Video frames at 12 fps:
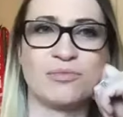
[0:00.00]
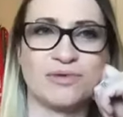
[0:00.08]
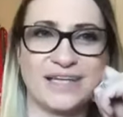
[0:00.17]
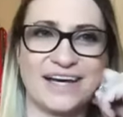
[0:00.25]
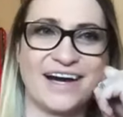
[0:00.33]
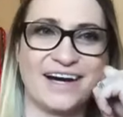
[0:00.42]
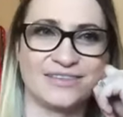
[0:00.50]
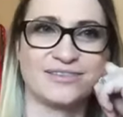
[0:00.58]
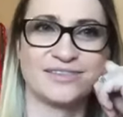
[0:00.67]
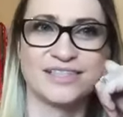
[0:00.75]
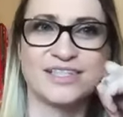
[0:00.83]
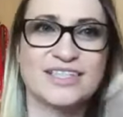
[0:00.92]
Yeah,
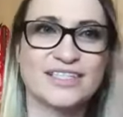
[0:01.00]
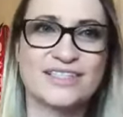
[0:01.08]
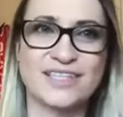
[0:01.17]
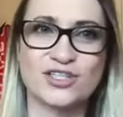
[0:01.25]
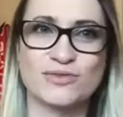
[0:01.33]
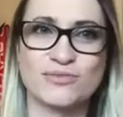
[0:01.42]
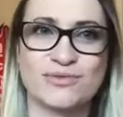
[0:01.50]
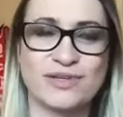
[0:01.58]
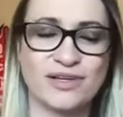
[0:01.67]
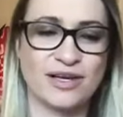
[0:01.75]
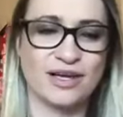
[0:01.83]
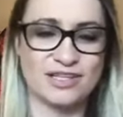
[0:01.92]
because it's
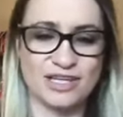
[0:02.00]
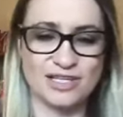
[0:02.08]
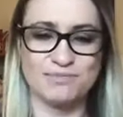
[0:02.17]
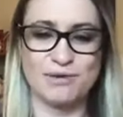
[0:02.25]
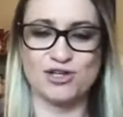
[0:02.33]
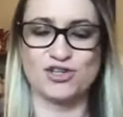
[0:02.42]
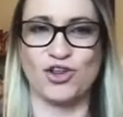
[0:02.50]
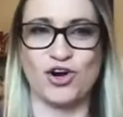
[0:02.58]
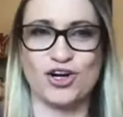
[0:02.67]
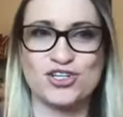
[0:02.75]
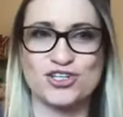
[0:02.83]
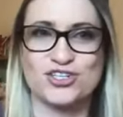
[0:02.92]
it's much
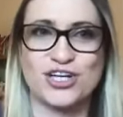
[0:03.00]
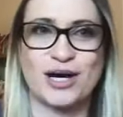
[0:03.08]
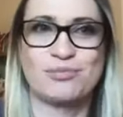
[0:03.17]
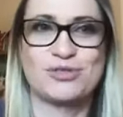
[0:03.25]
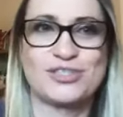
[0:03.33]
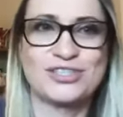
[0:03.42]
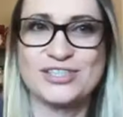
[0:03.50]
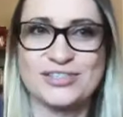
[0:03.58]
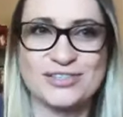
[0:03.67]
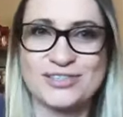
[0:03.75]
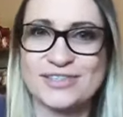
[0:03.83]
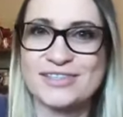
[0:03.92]
larger chapter
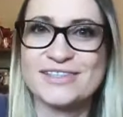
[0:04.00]
too.